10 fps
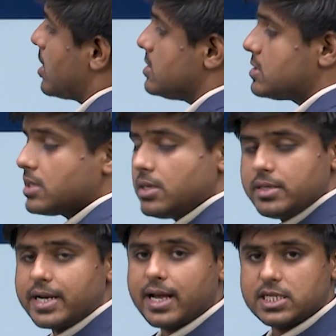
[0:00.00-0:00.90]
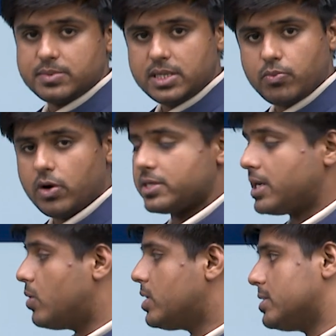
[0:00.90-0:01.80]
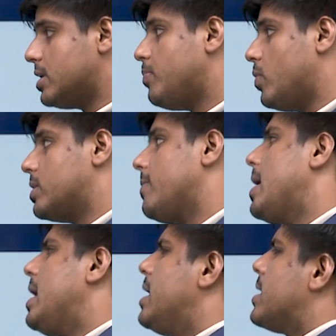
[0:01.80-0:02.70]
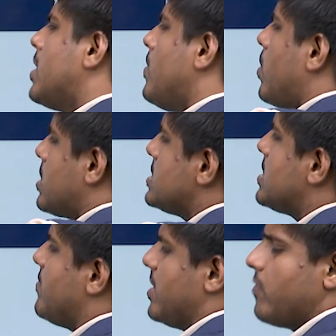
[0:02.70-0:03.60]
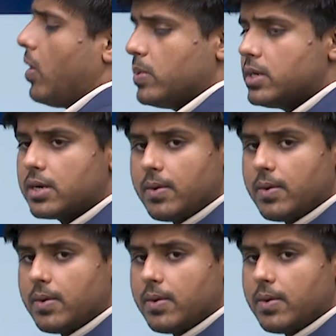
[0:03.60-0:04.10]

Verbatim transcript: concern that has been pointed out in the report. Now, what is the way forward?